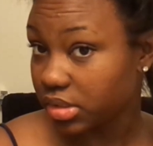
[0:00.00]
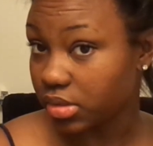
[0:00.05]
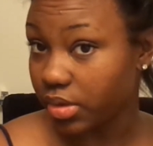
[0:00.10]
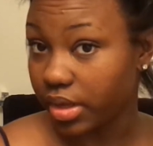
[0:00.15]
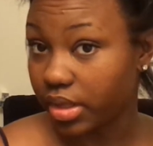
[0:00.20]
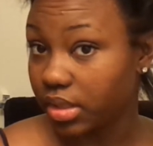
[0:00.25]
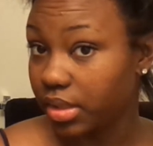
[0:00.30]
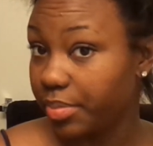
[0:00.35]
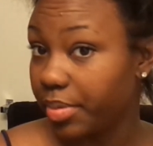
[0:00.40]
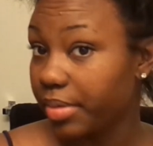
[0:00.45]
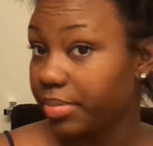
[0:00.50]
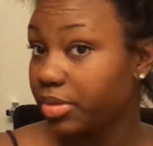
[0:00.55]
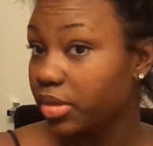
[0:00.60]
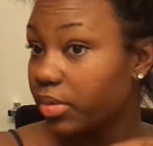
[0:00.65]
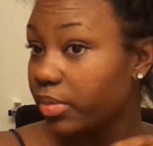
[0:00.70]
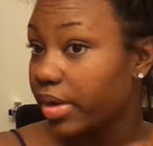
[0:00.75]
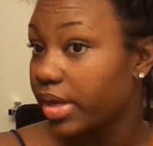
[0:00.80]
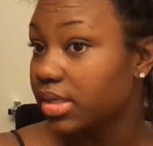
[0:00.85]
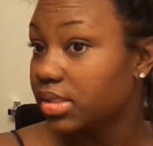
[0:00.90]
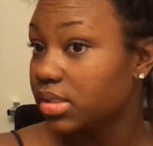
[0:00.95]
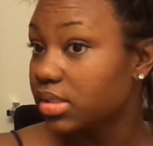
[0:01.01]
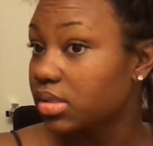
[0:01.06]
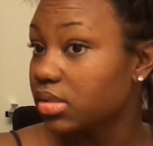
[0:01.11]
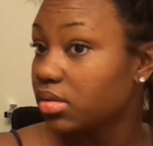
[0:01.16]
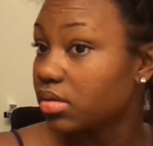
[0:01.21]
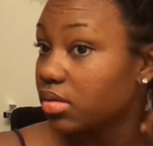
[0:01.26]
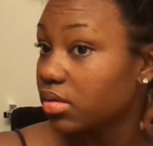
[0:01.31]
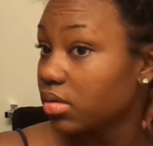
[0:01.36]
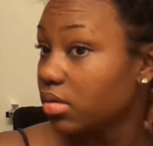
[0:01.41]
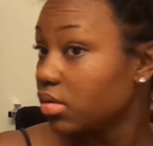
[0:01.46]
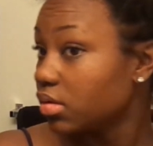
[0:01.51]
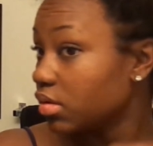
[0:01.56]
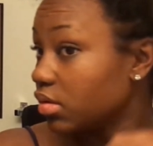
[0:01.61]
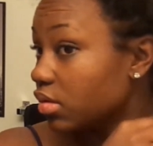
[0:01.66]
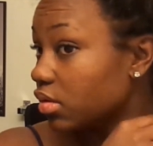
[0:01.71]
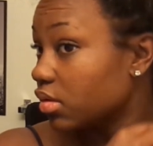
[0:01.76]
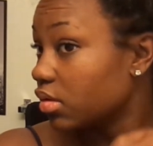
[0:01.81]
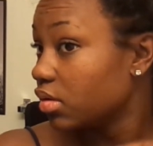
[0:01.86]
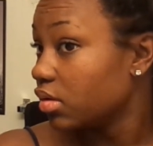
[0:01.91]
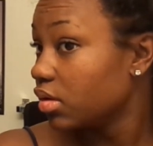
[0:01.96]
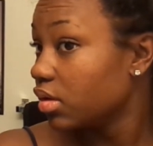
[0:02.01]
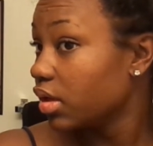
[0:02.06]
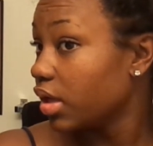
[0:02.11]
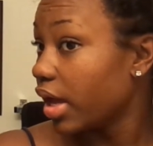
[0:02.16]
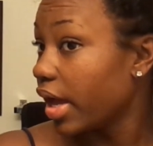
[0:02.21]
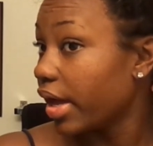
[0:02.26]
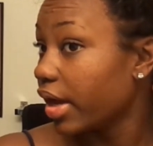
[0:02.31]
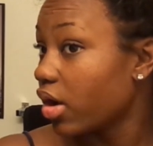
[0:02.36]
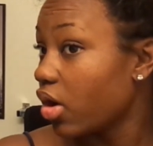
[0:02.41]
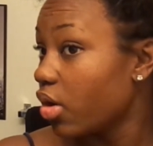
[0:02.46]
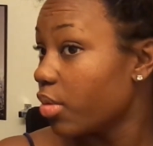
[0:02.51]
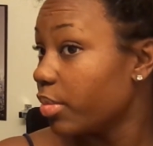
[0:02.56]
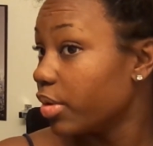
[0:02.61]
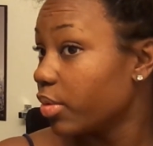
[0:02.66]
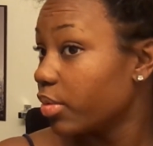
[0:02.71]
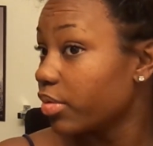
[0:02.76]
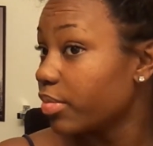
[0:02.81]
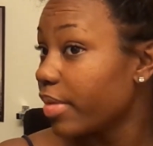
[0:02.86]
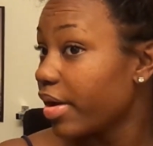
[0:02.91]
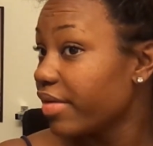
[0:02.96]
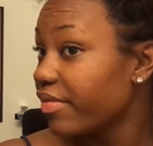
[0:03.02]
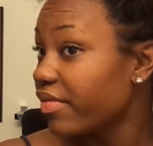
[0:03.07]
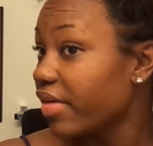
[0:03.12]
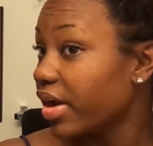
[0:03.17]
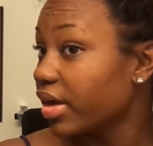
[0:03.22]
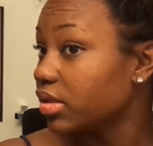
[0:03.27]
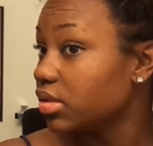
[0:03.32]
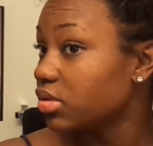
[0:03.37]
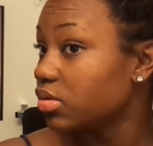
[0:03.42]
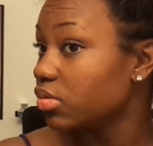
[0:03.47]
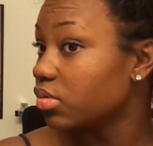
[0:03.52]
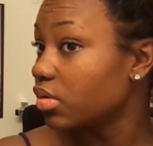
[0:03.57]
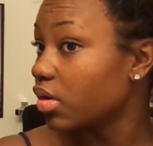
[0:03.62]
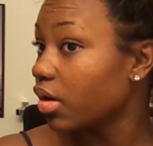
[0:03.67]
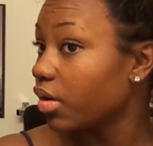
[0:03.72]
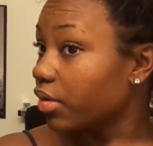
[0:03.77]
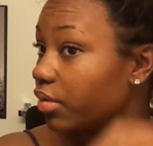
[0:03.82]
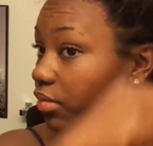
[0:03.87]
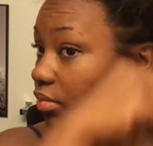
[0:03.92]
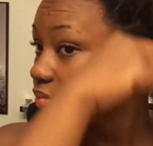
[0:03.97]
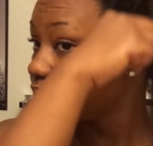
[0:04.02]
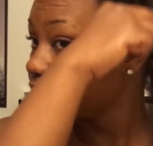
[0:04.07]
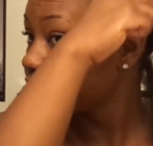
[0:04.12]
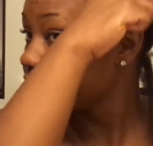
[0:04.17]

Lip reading: So I clip up the rest. I comb it with my fine tooth comb.